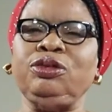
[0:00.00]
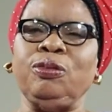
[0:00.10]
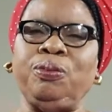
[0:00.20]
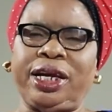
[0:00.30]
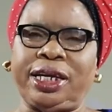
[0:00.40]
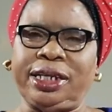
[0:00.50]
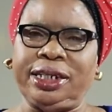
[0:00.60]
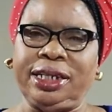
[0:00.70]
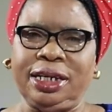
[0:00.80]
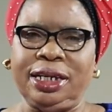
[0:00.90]
to pray
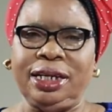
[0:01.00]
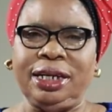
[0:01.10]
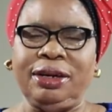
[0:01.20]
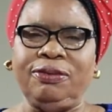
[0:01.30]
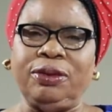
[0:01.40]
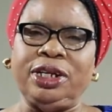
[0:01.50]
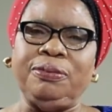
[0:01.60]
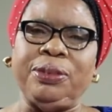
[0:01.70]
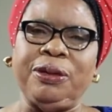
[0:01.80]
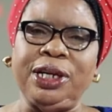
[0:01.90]
for the
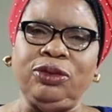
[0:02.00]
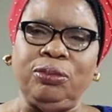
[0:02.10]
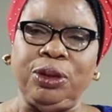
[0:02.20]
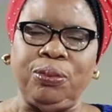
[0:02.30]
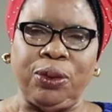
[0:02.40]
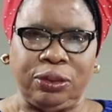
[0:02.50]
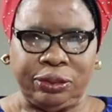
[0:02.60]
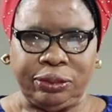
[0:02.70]
baby to be born.